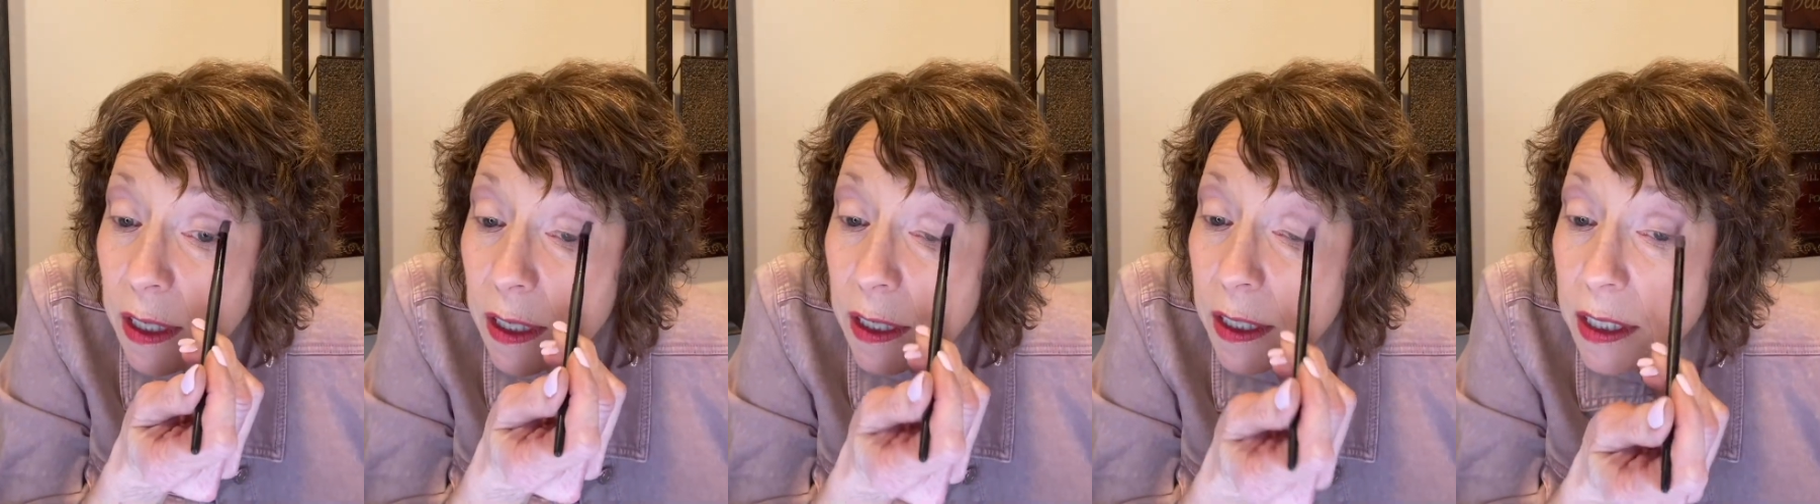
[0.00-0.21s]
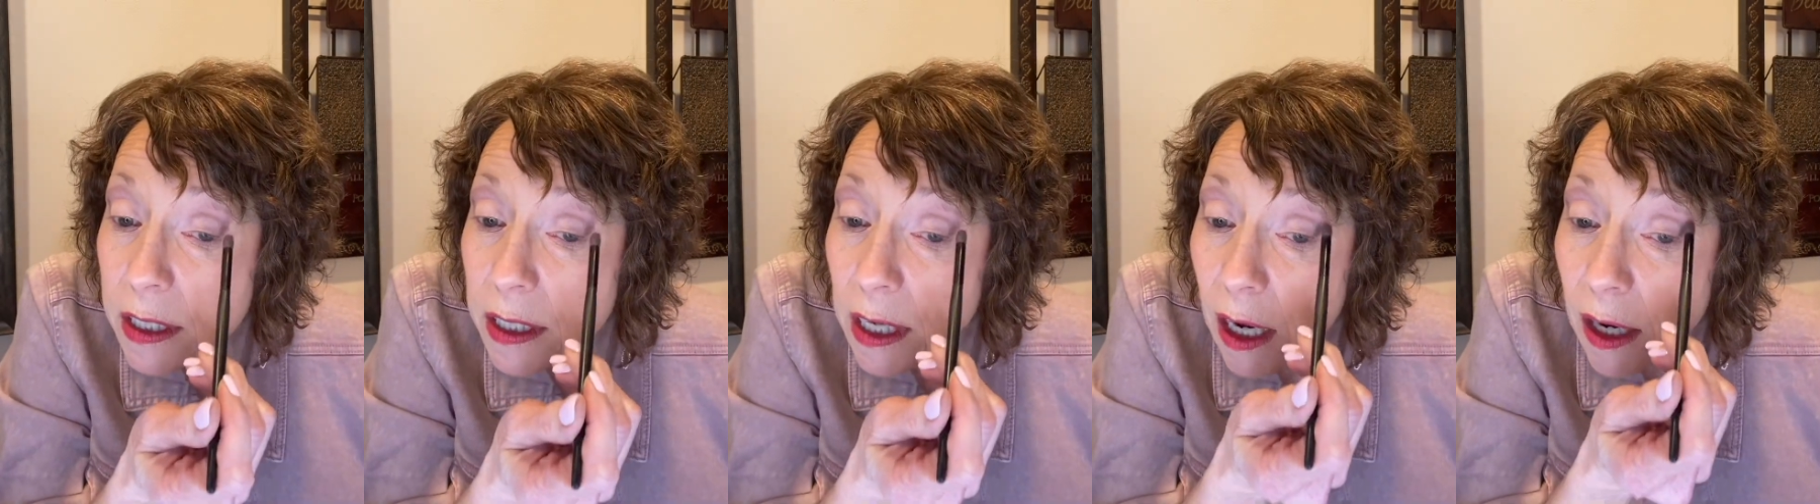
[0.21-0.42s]

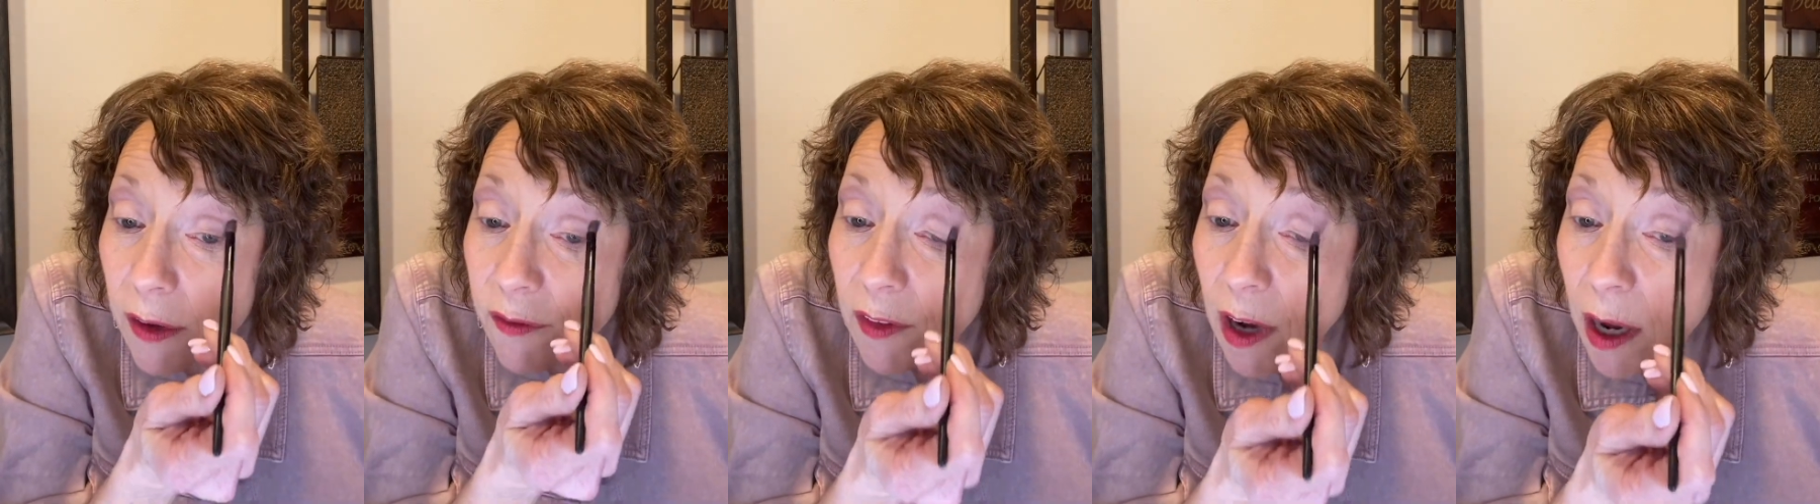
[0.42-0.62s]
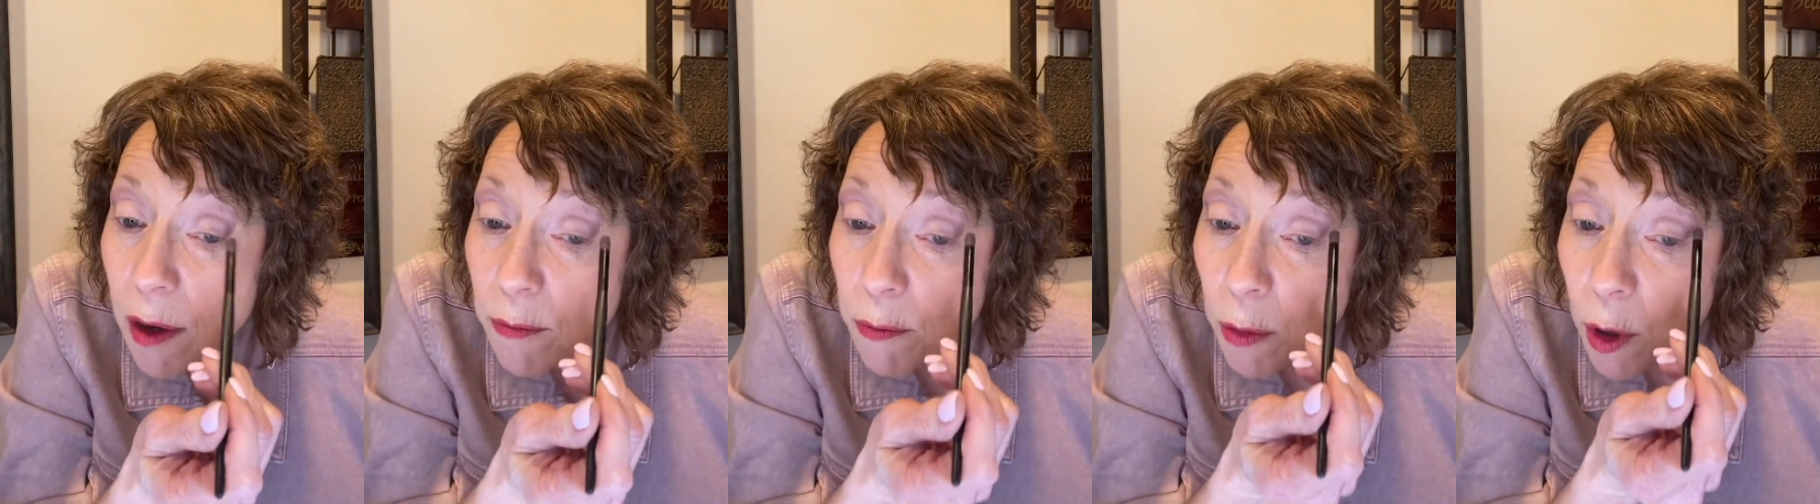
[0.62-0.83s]
So I've
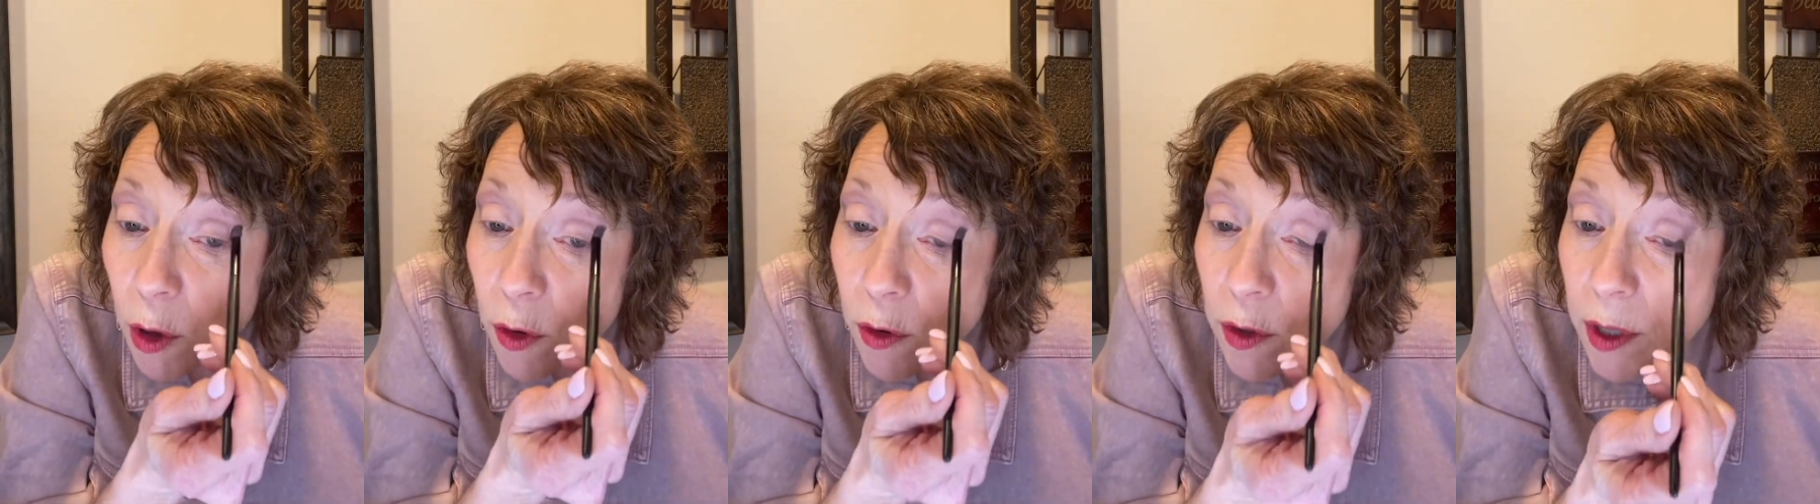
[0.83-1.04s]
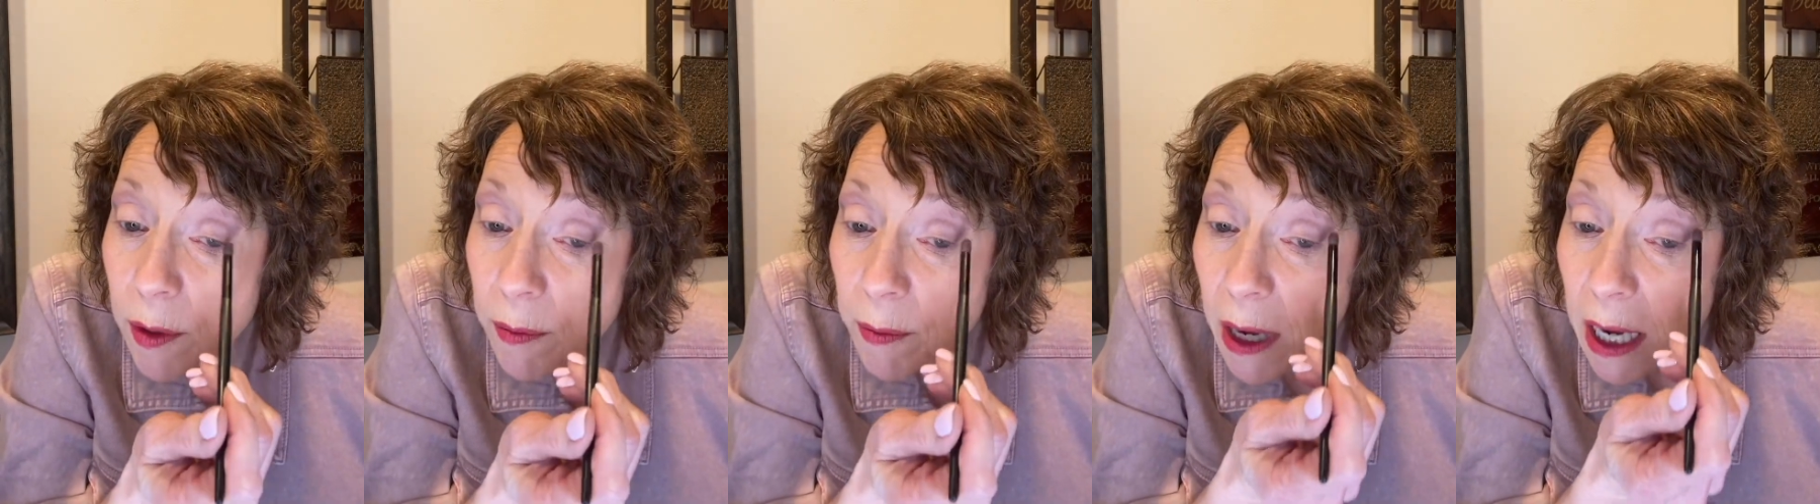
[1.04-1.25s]
got
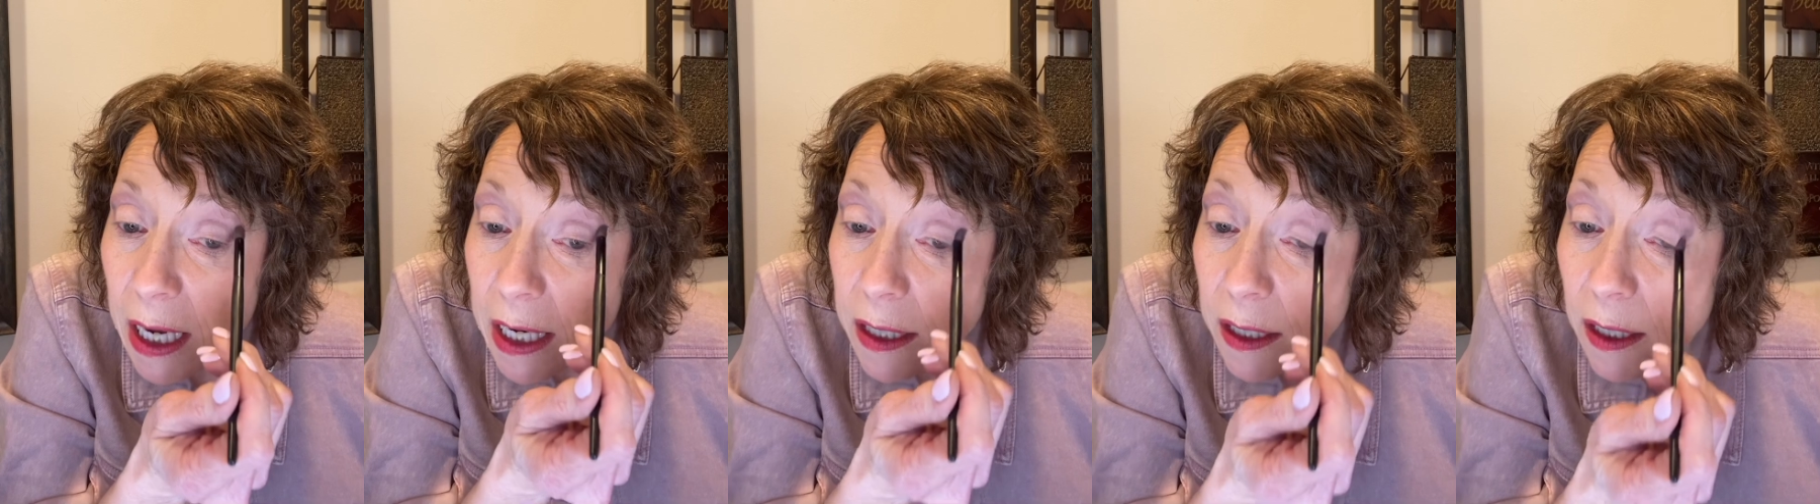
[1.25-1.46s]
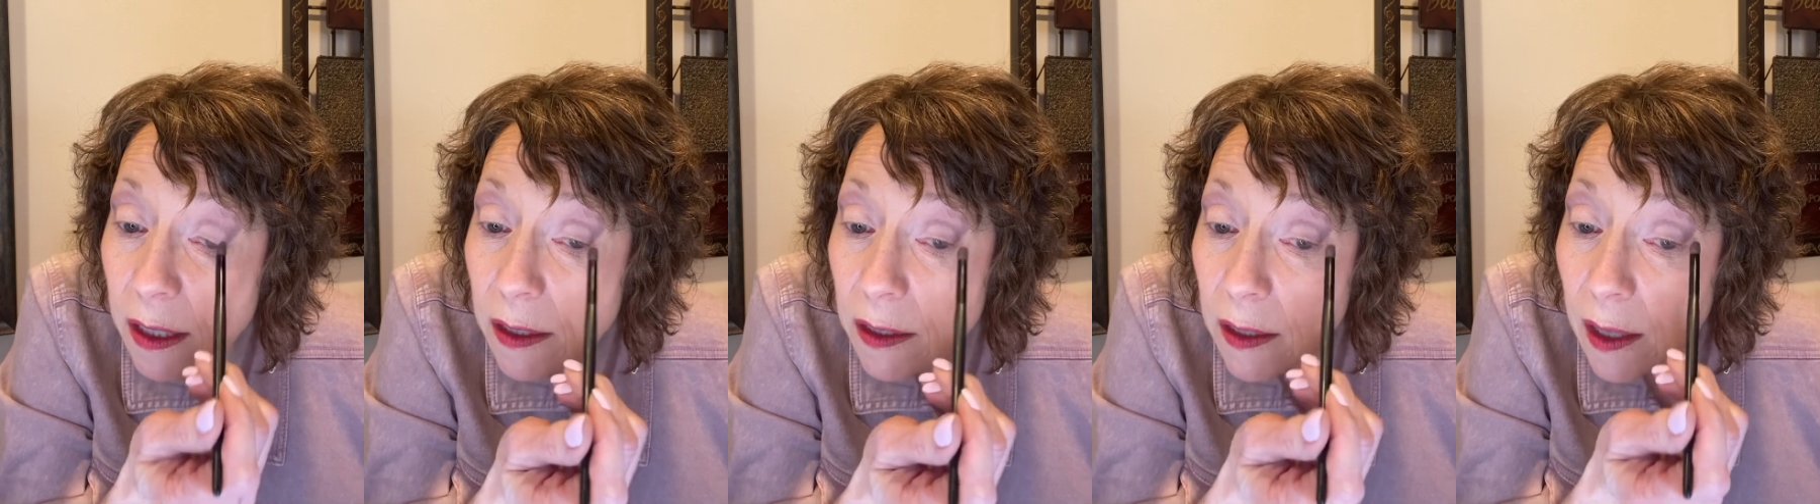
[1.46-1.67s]
both of
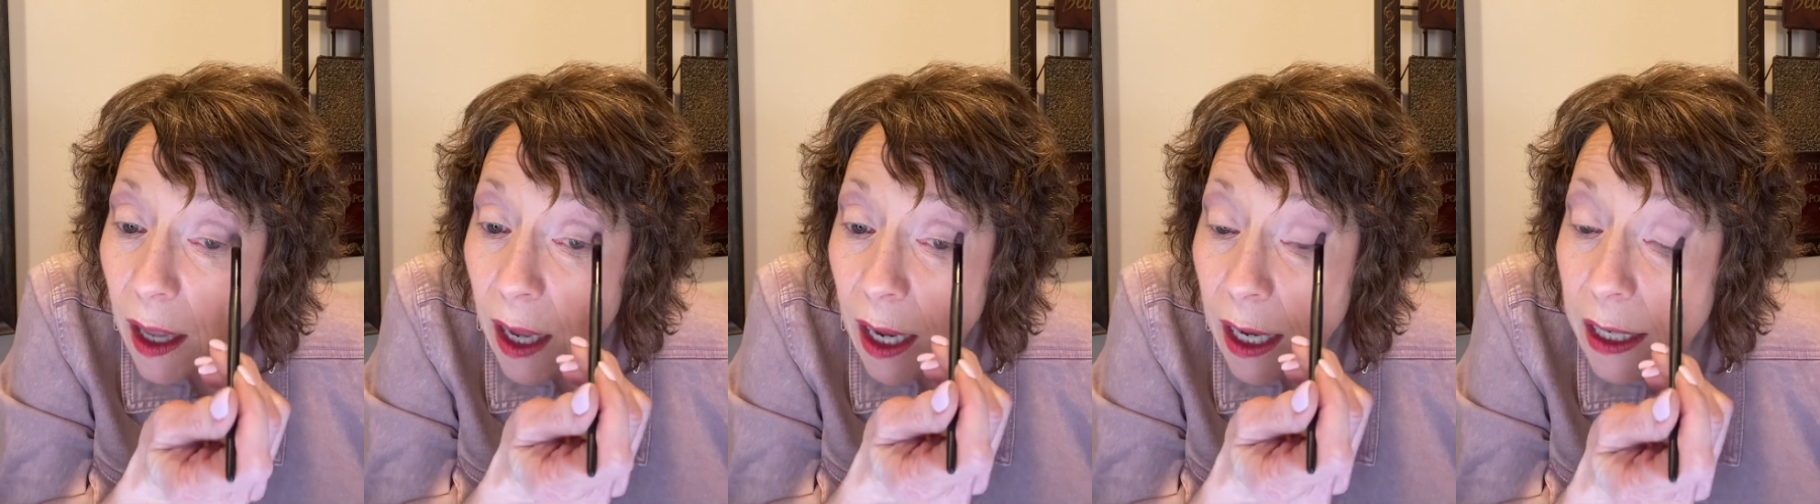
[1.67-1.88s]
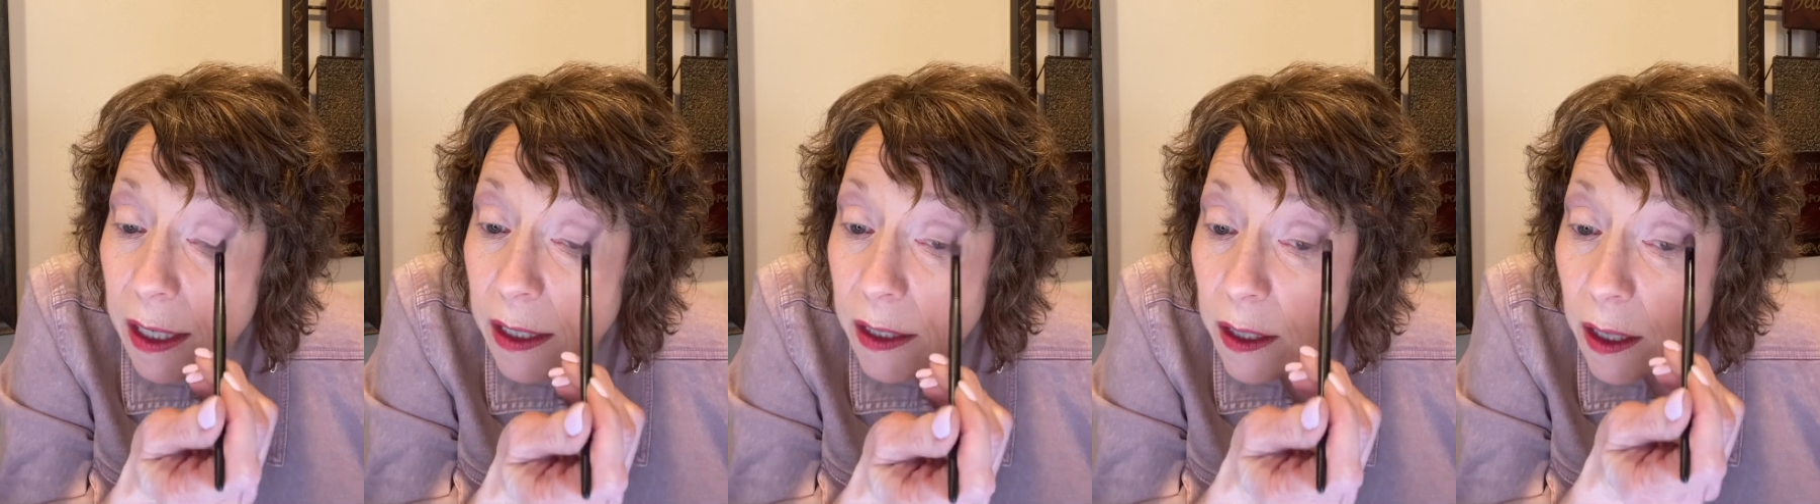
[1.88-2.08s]
mine
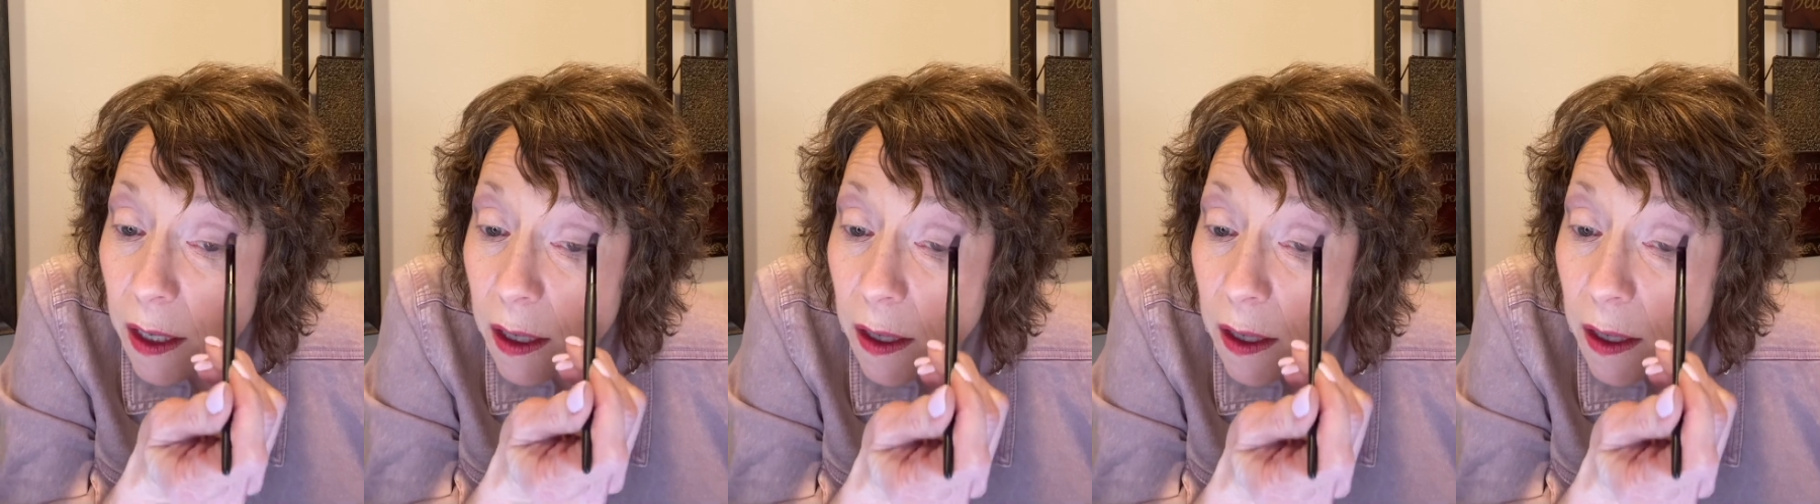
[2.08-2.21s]
lined.